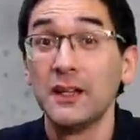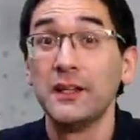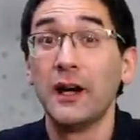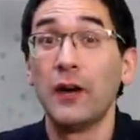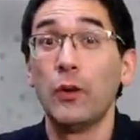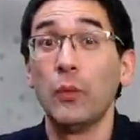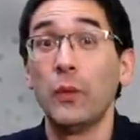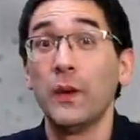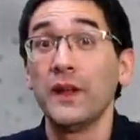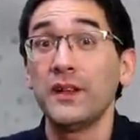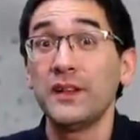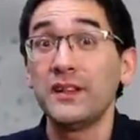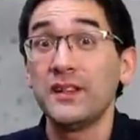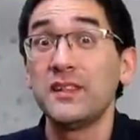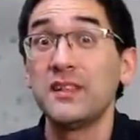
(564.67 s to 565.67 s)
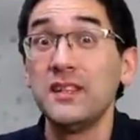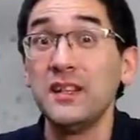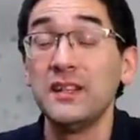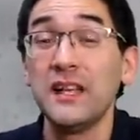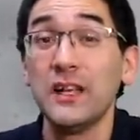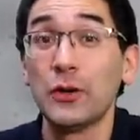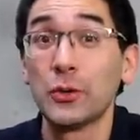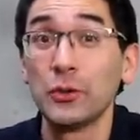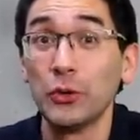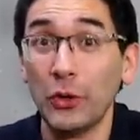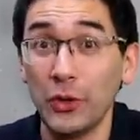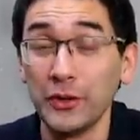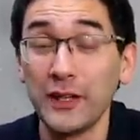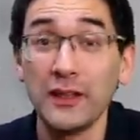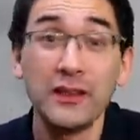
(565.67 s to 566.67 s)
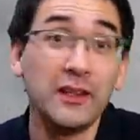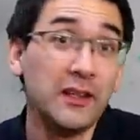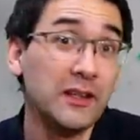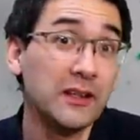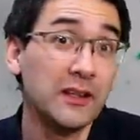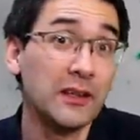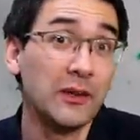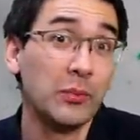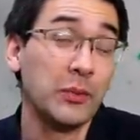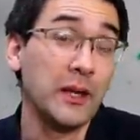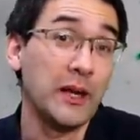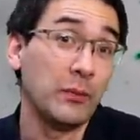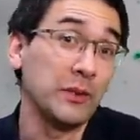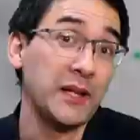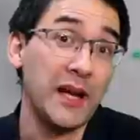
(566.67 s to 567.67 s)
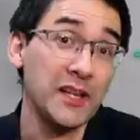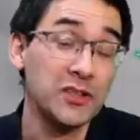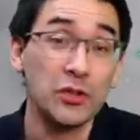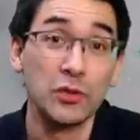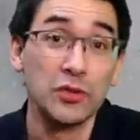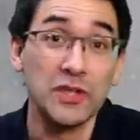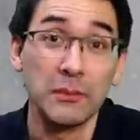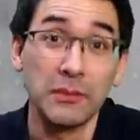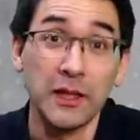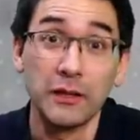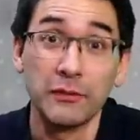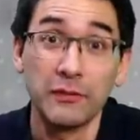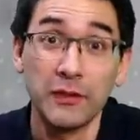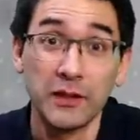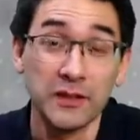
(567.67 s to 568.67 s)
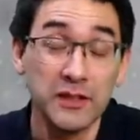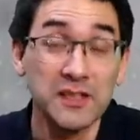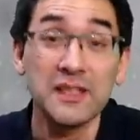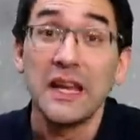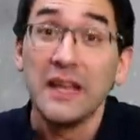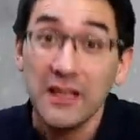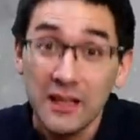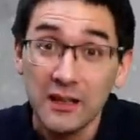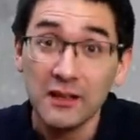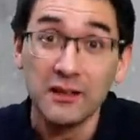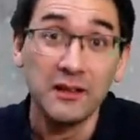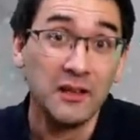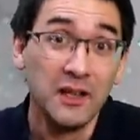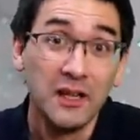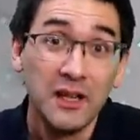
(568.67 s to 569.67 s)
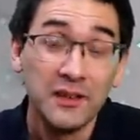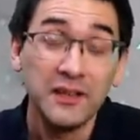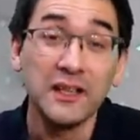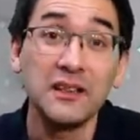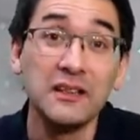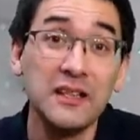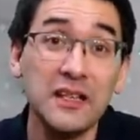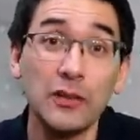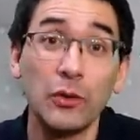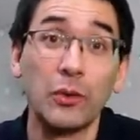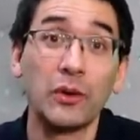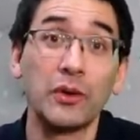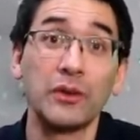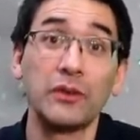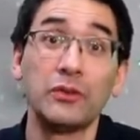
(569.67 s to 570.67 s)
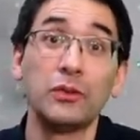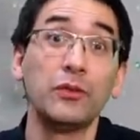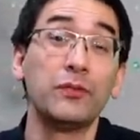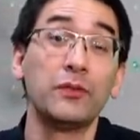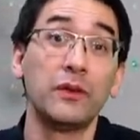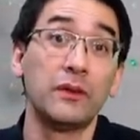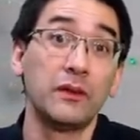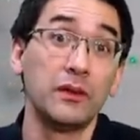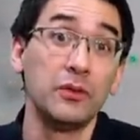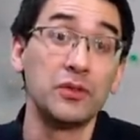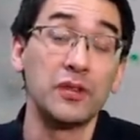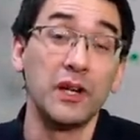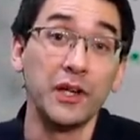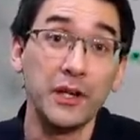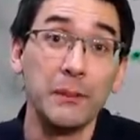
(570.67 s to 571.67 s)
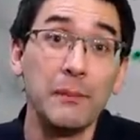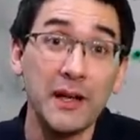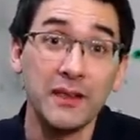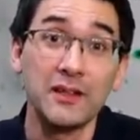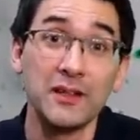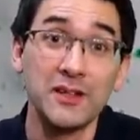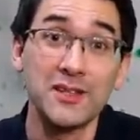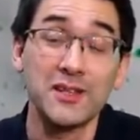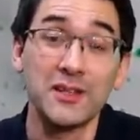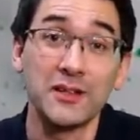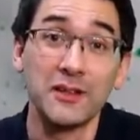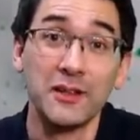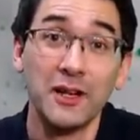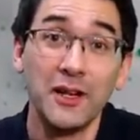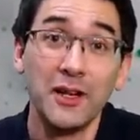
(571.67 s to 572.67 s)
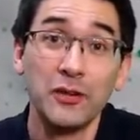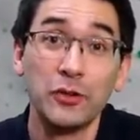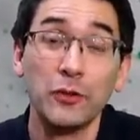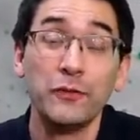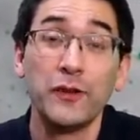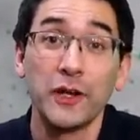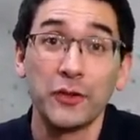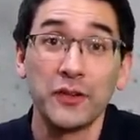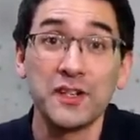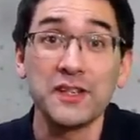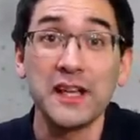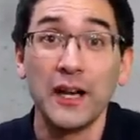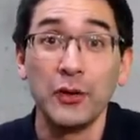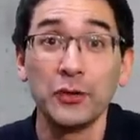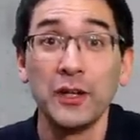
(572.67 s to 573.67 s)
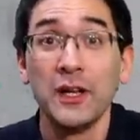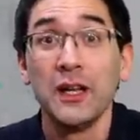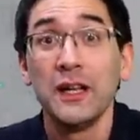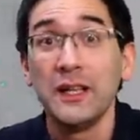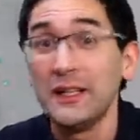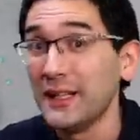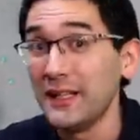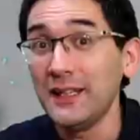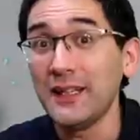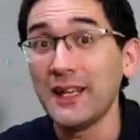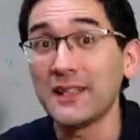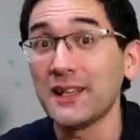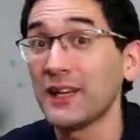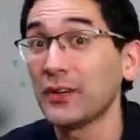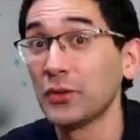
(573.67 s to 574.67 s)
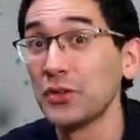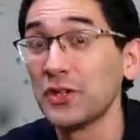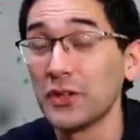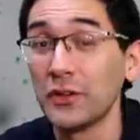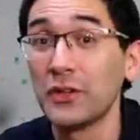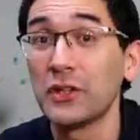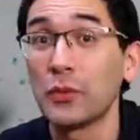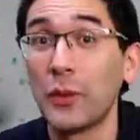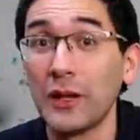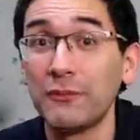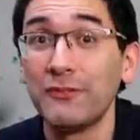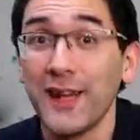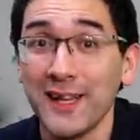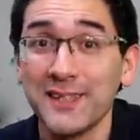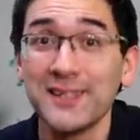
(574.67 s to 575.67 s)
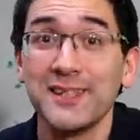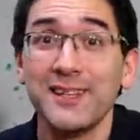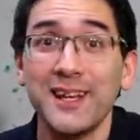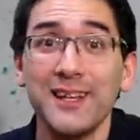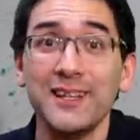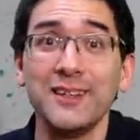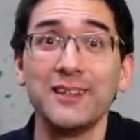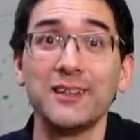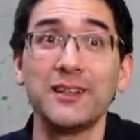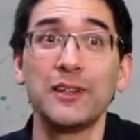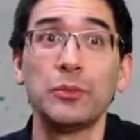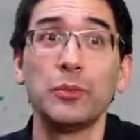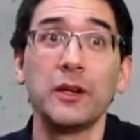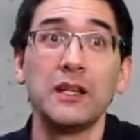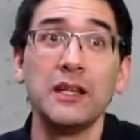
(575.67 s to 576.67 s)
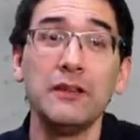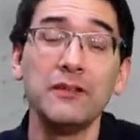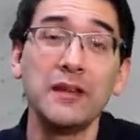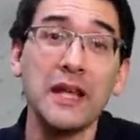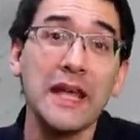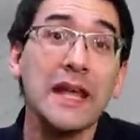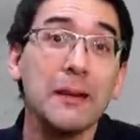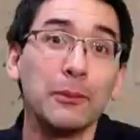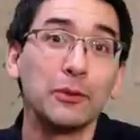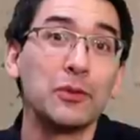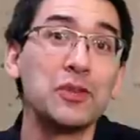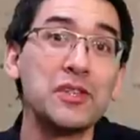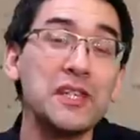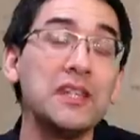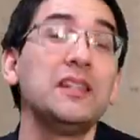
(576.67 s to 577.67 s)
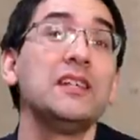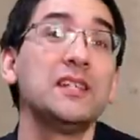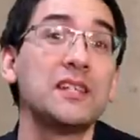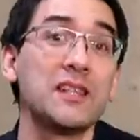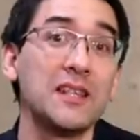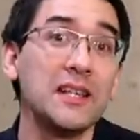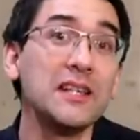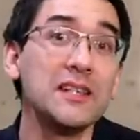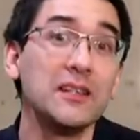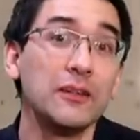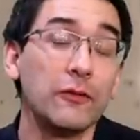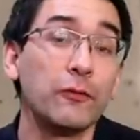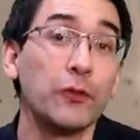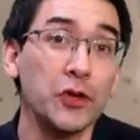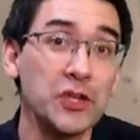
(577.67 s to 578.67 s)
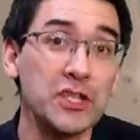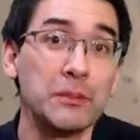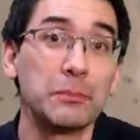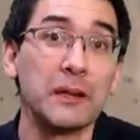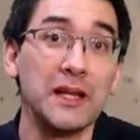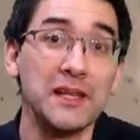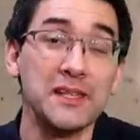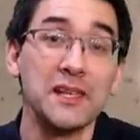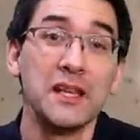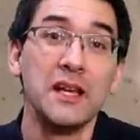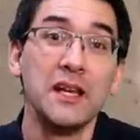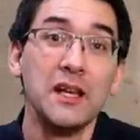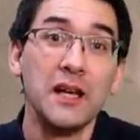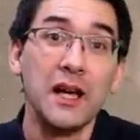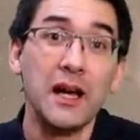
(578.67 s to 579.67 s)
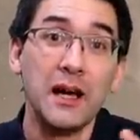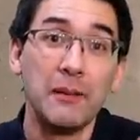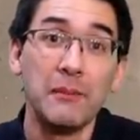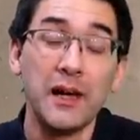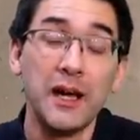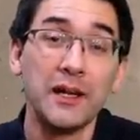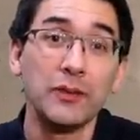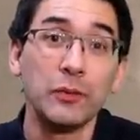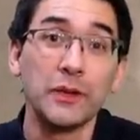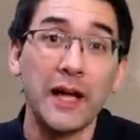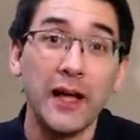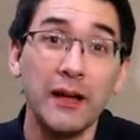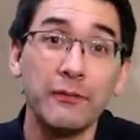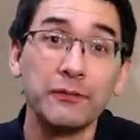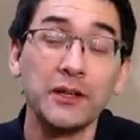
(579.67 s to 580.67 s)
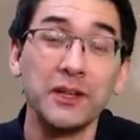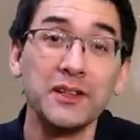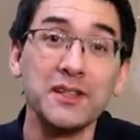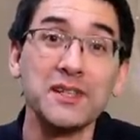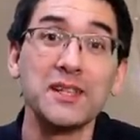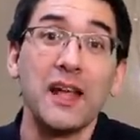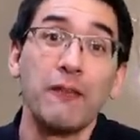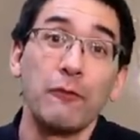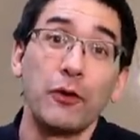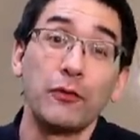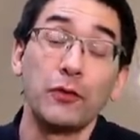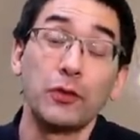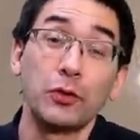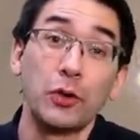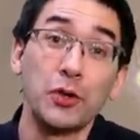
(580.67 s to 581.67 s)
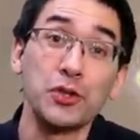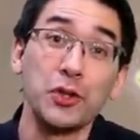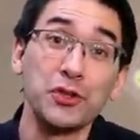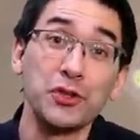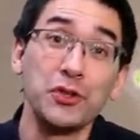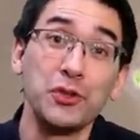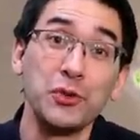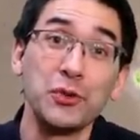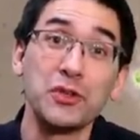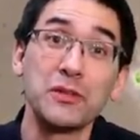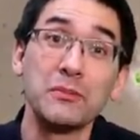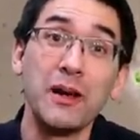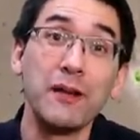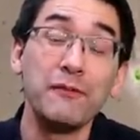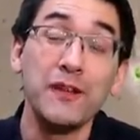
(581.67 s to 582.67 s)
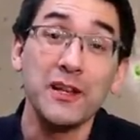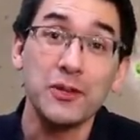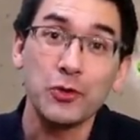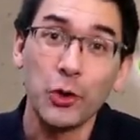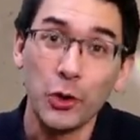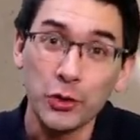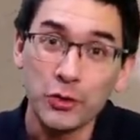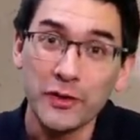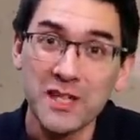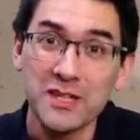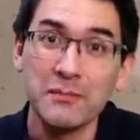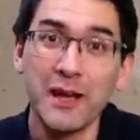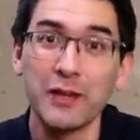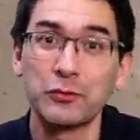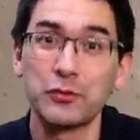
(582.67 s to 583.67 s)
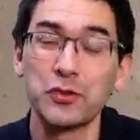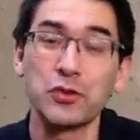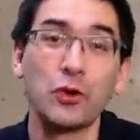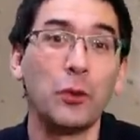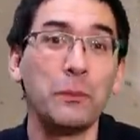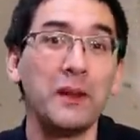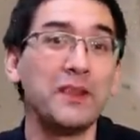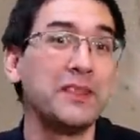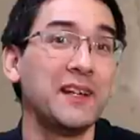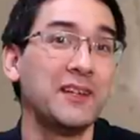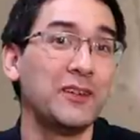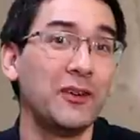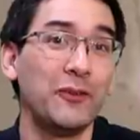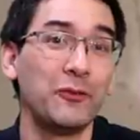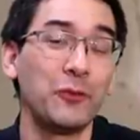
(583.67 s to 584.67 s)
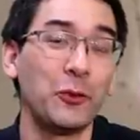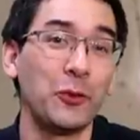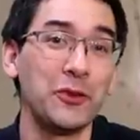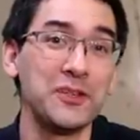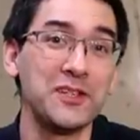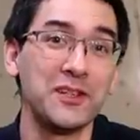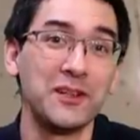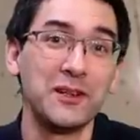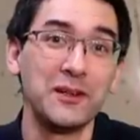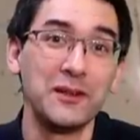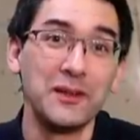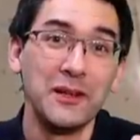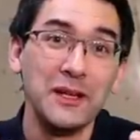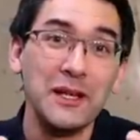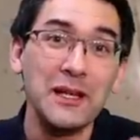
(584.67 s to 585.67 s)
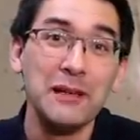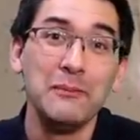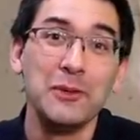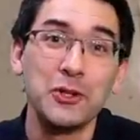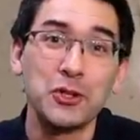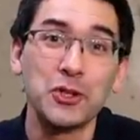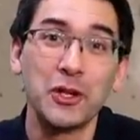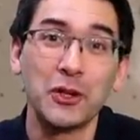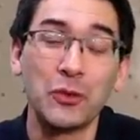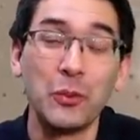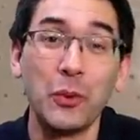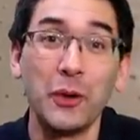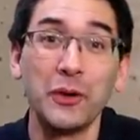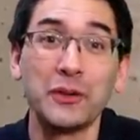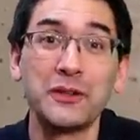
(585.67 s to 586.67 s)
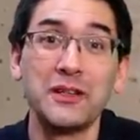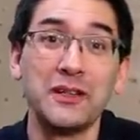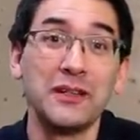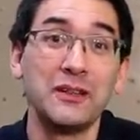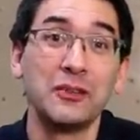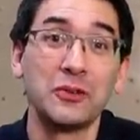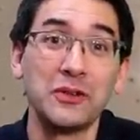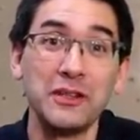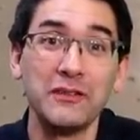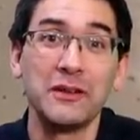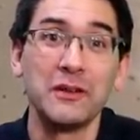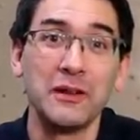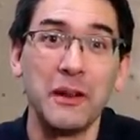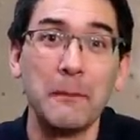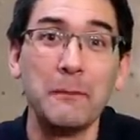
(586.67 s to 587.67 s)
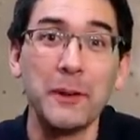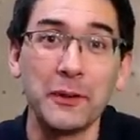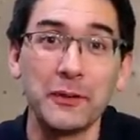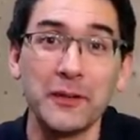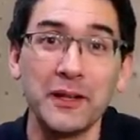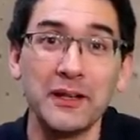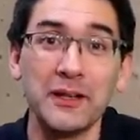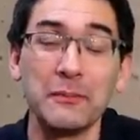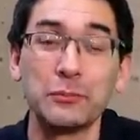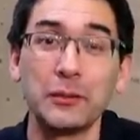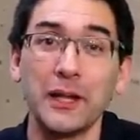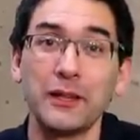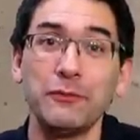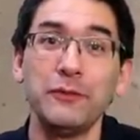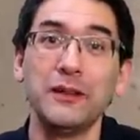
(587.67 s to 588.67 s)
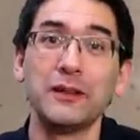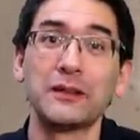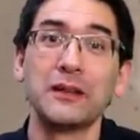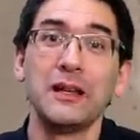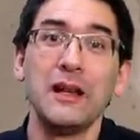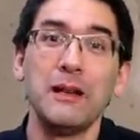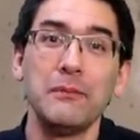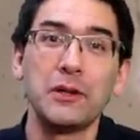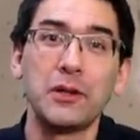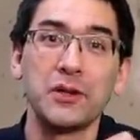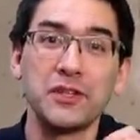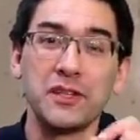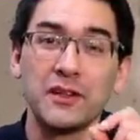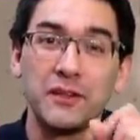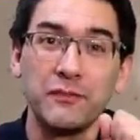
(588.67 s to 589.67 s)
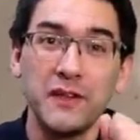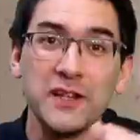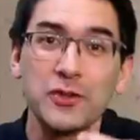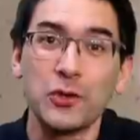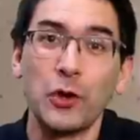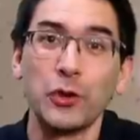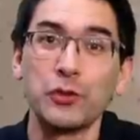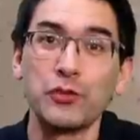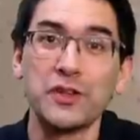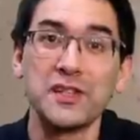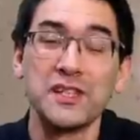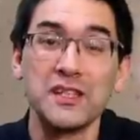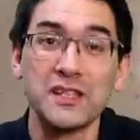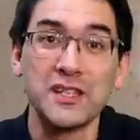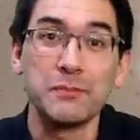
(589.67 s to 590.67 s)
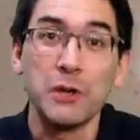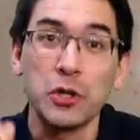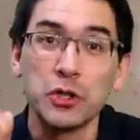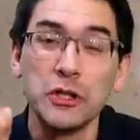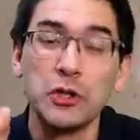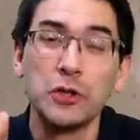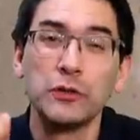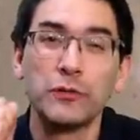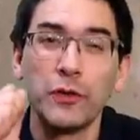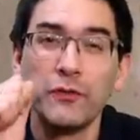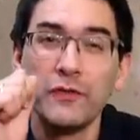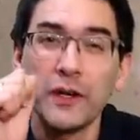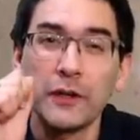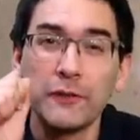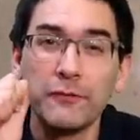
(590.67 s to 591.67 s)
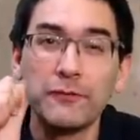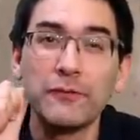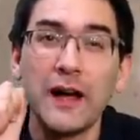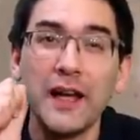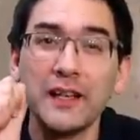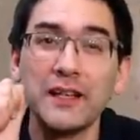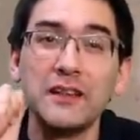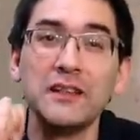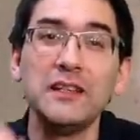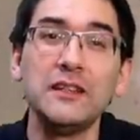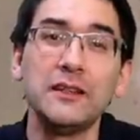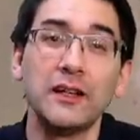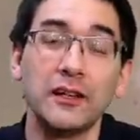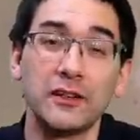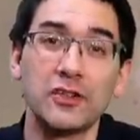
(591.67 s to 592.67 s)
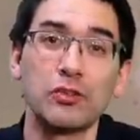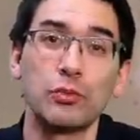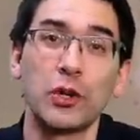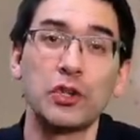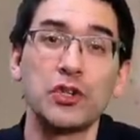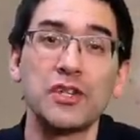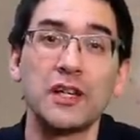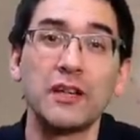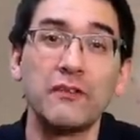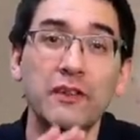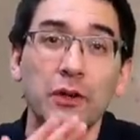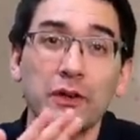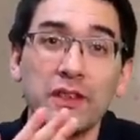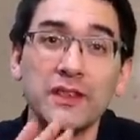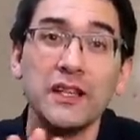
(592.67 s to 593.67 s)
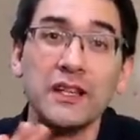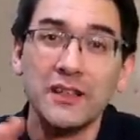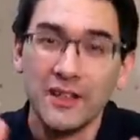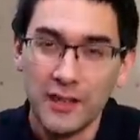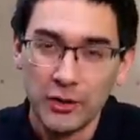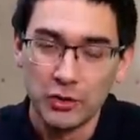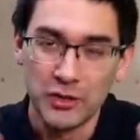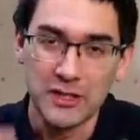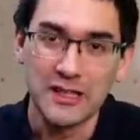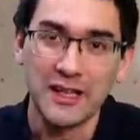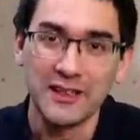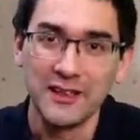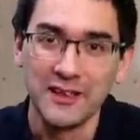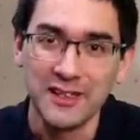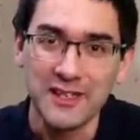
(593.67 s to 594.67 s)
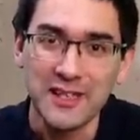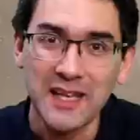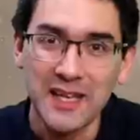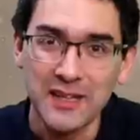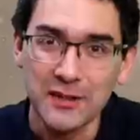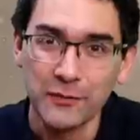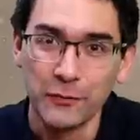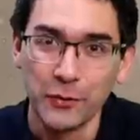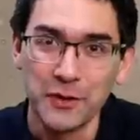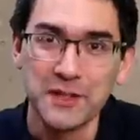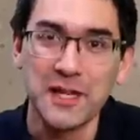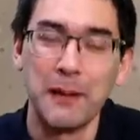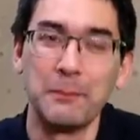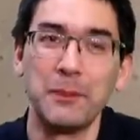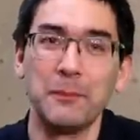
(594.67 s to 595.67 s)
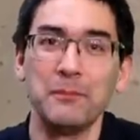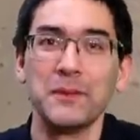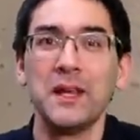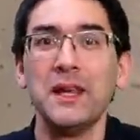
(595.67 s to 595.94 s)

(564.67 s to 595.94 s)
Now, whether it is D N A or not, I think uh, we have, one has to do some kind of a staining uh, technique, or to uh, use other methods uh, to figure this out. In any case, I consider it quite fascinating that we're even able to see these things in the first place. Um, and what I have done is I've of course also used my phase contrast contrast microscope, and then of course the image quality looked even better than in bright field, because uh, phase contrast is especially good for very fine and detailed structures that are very thin, just like in this case, for example.